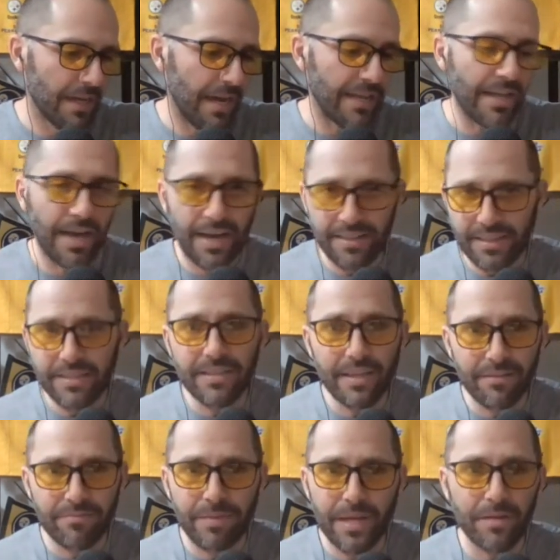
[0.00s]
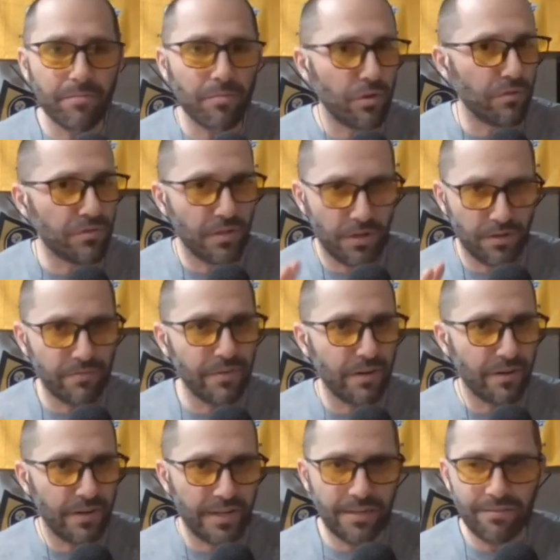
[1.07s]
I, I think they've made moves that are
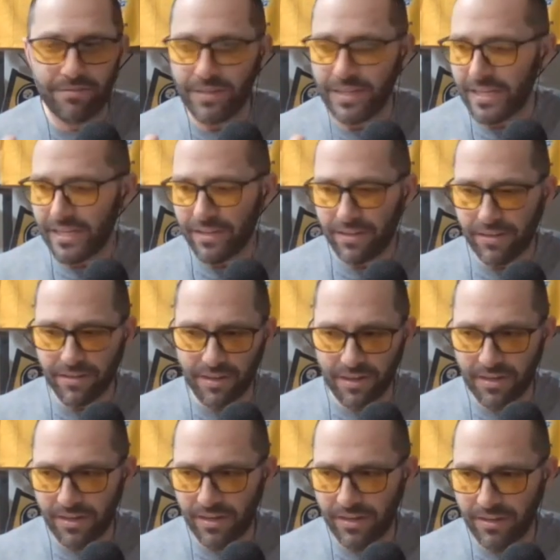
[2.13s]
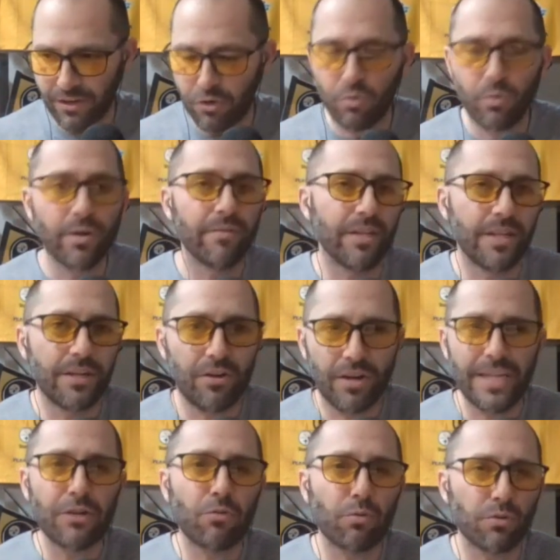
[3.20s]
very uh, equivalent,
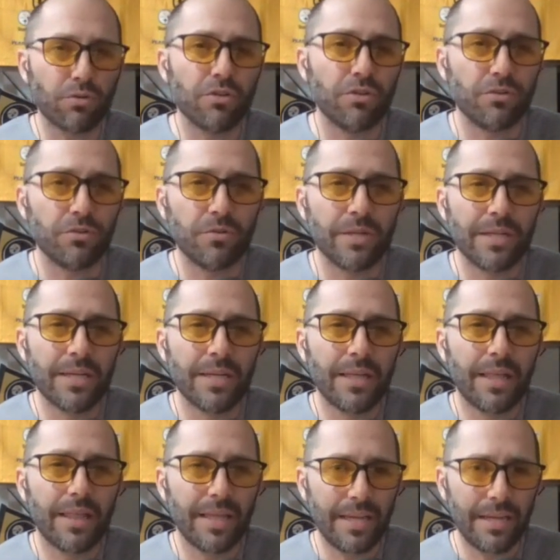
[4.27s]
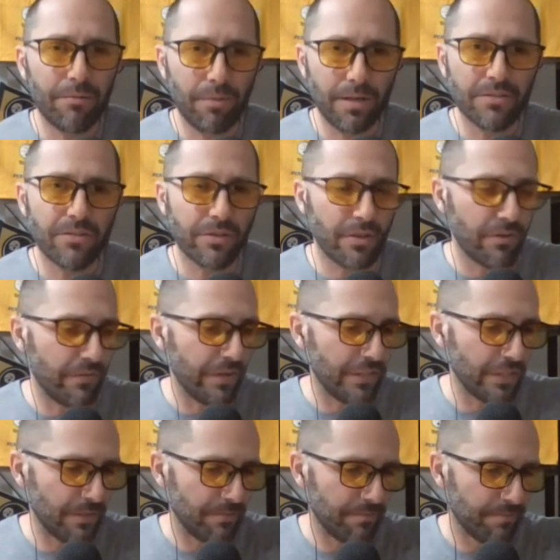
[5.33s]
equal to the rest of the
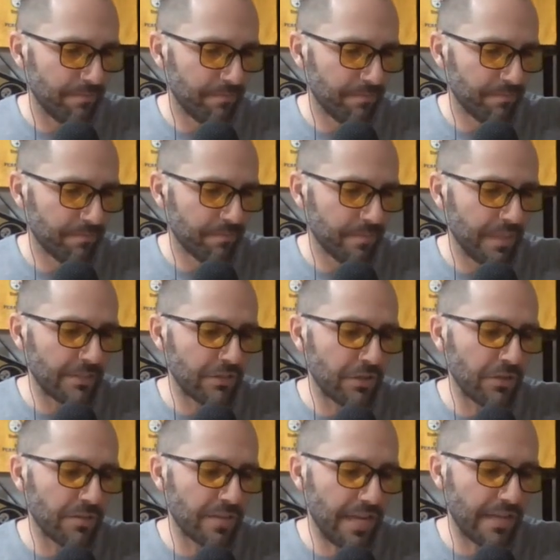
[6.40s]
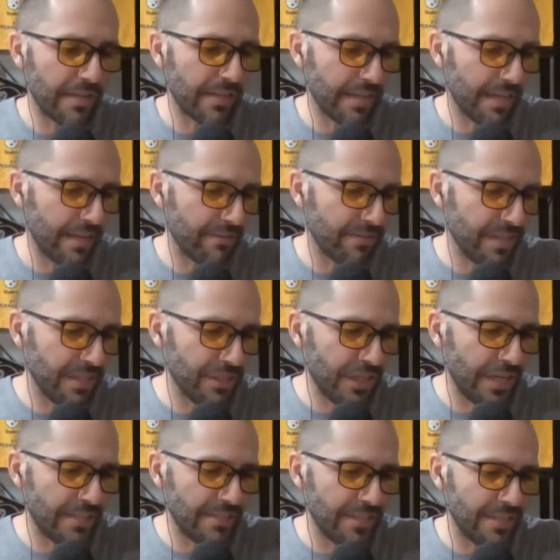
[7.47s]
division. Let's go to Tank again. If D J
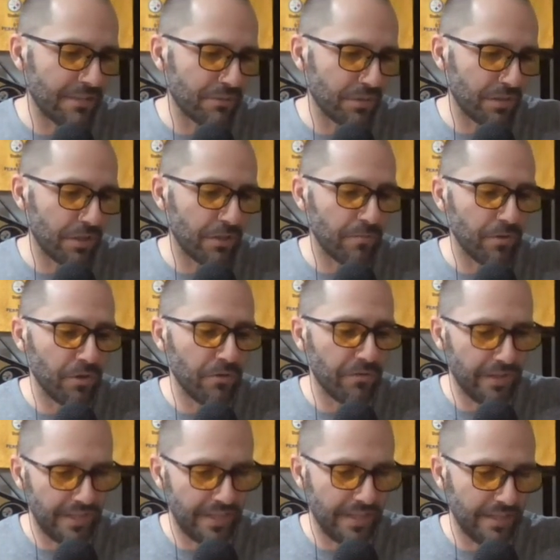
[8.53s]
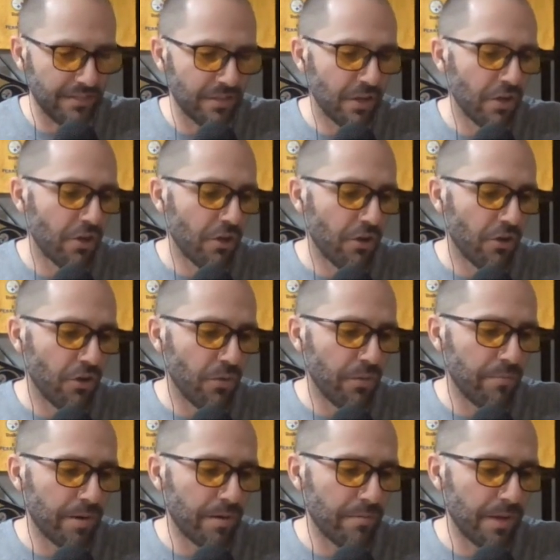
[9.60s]
eighteen is really on the move, he is. Who
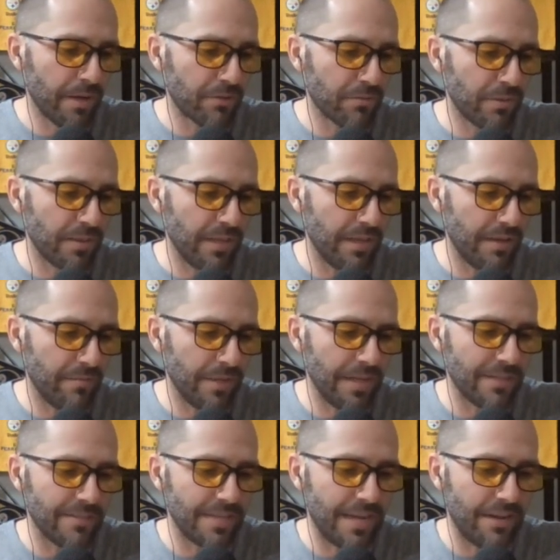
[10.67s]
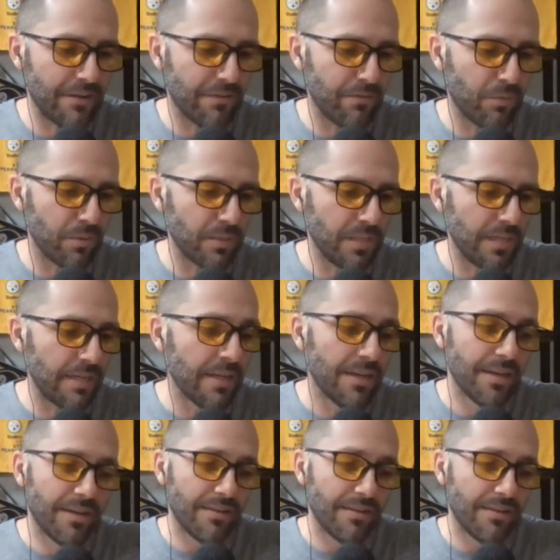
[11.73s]
would pair best with him and his talent of fourteen?